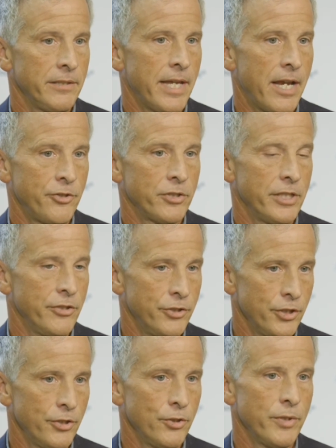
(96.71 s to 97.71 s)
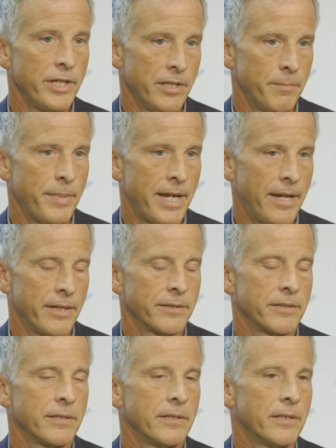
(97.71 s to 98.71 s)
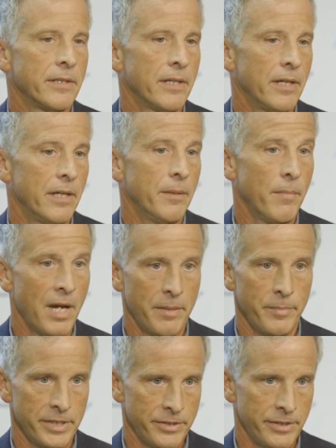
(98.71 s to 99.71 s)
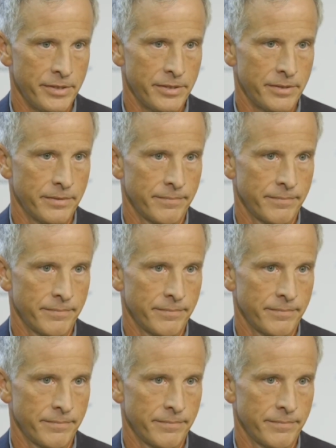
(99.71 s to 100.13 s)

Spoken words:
actually do impact my business.